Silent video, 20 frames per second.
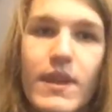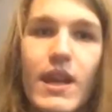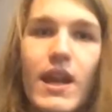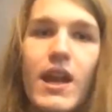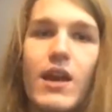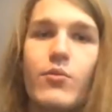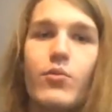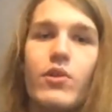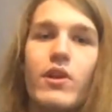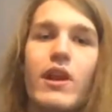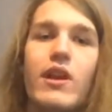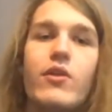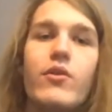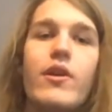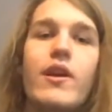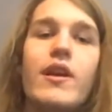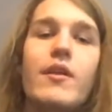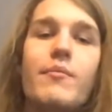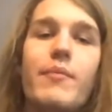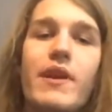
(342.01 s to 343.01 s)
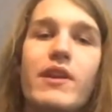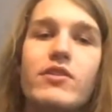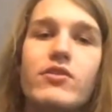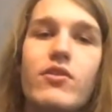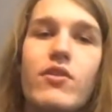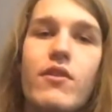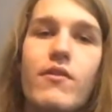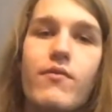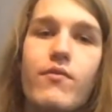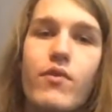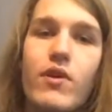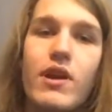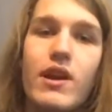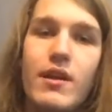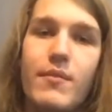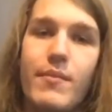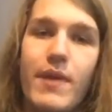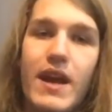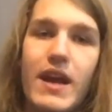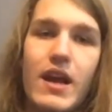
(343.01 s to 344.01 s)
I reiterate, make sure the front
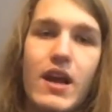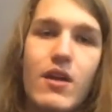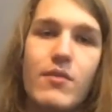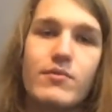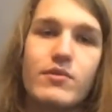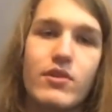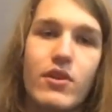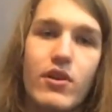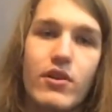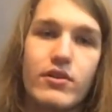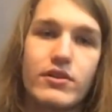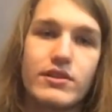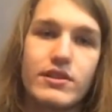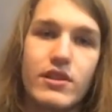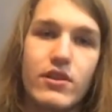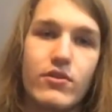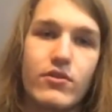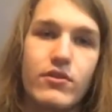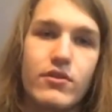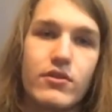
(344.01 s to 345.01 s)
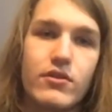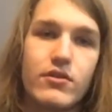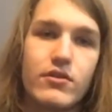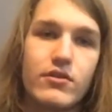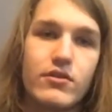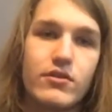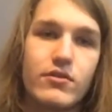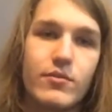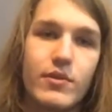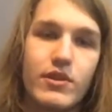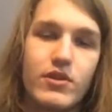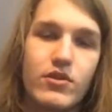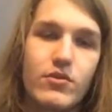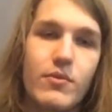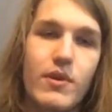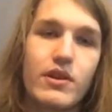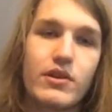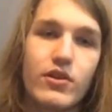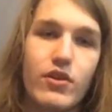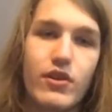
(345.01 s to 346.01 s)
and back hubs are sealed. You just don't
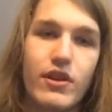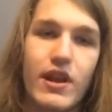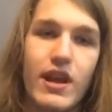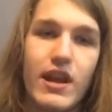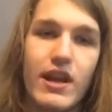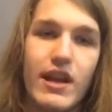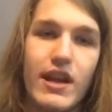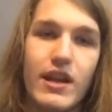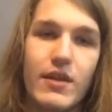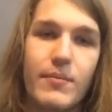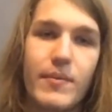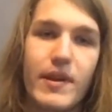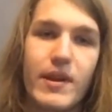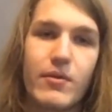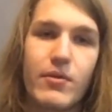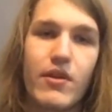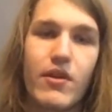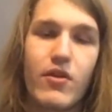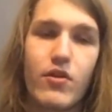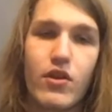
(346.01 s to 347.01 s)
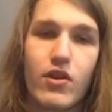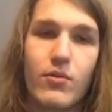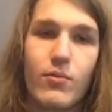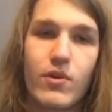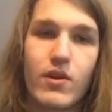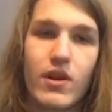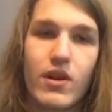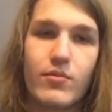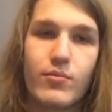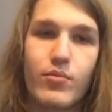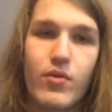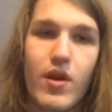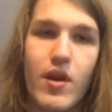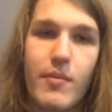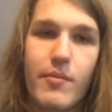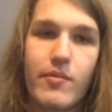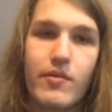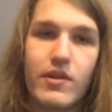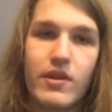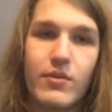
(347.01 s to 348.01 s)
want dirt getting in them and they're going to work
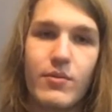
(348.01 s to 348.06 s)
improperly.